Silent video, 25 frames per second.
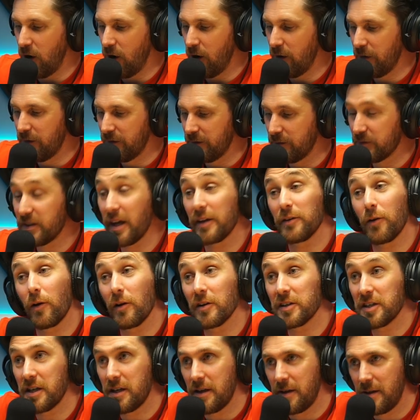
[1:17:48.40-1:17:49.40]
Earth
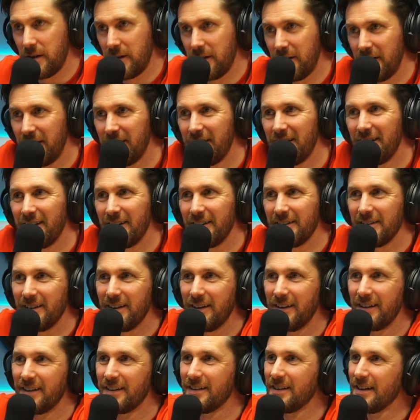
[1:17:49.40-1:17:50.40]
technology.
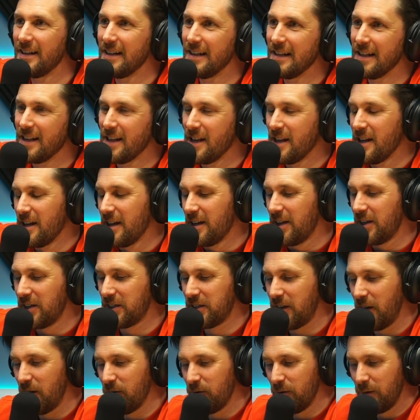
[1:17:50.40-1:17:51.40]
Yeah. Yeah.
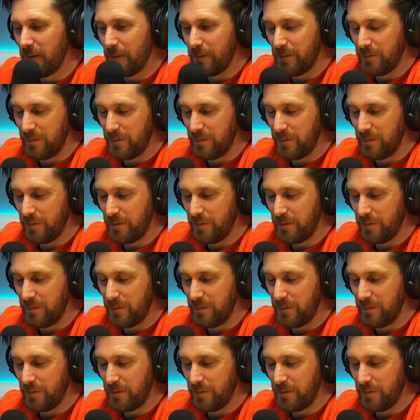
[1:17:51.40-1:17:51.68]
So